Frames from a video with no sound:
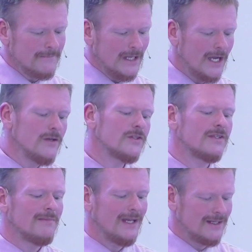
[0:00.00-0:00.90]
I used
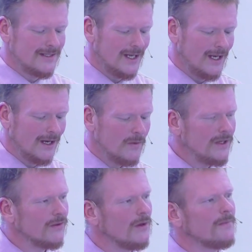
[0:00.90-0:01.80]
to meditate. Can
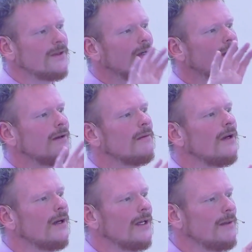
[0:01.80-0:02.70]
we throw up
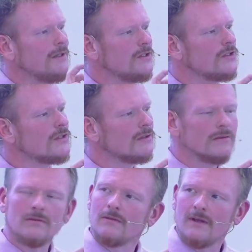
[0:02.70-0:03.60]
the image
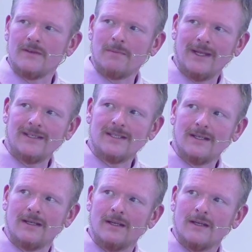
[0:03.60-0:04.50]
of the painting?